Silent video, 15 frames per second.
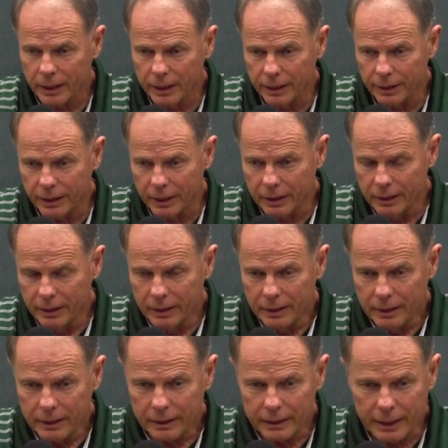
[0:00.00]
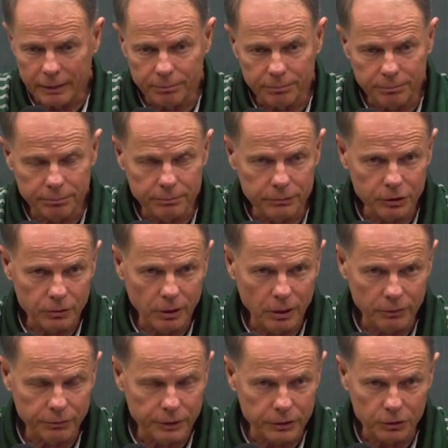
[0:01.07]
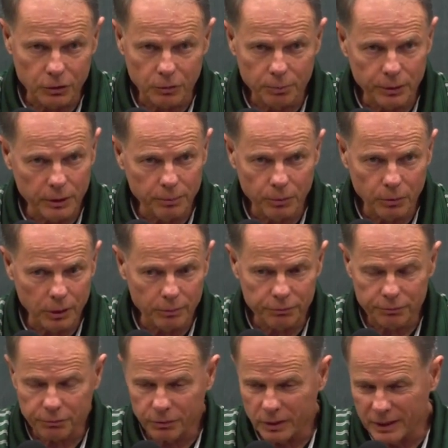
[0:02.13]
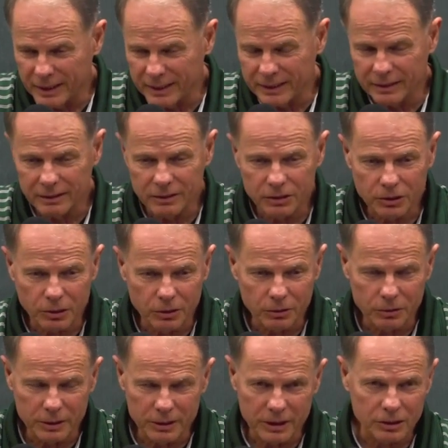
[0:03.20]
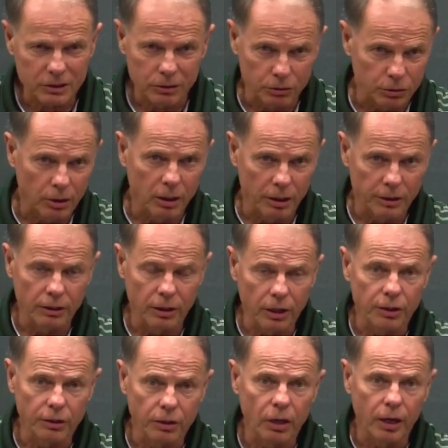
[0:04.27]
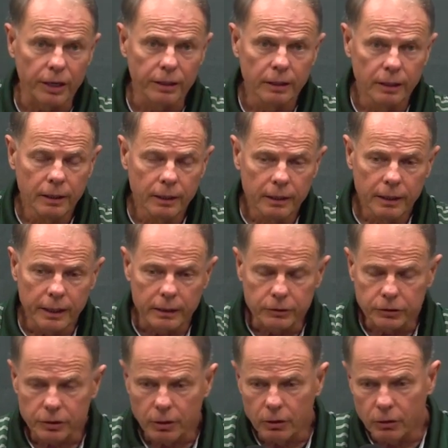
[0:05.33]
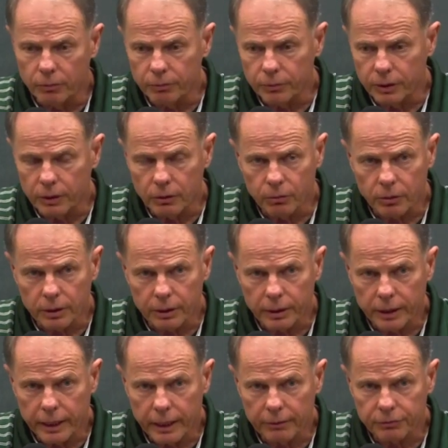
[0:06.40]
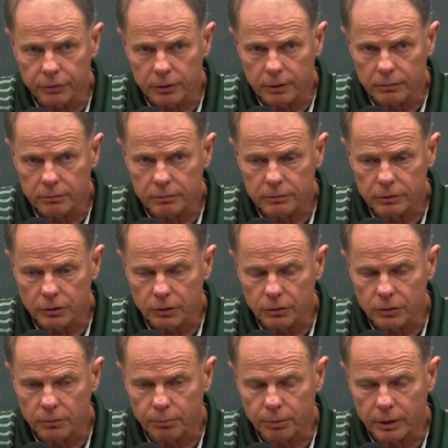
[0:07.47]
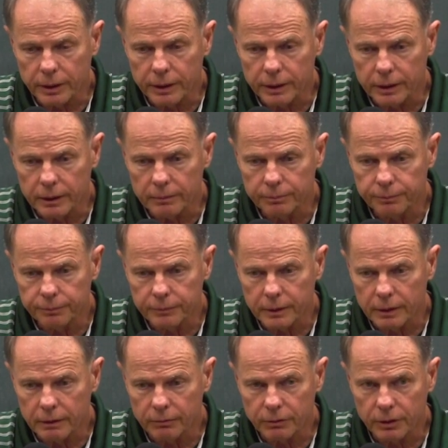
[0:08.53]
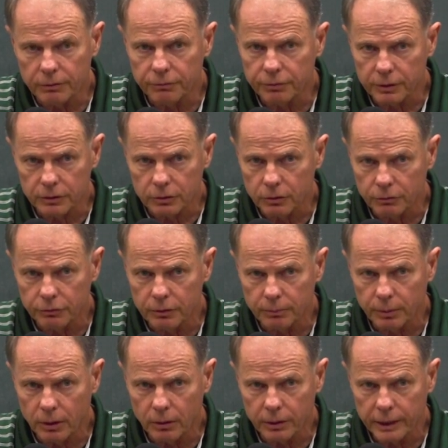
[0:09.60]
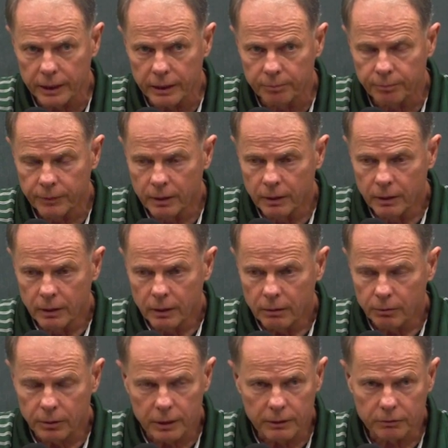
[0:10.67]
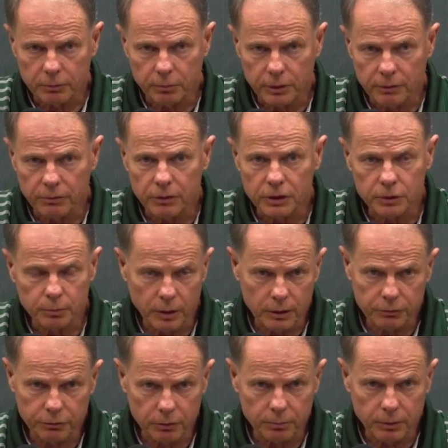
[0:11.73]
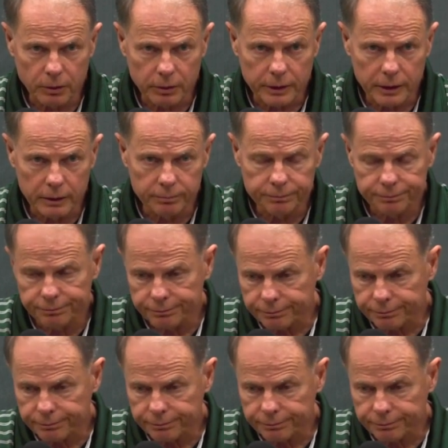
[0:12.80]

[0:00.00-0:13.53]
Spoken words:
and got strong physical people up front, and so it just goes on and on and on. And so, you know, we're going to have to certainly play a very physical football game. We're going to have to play a very smart football game.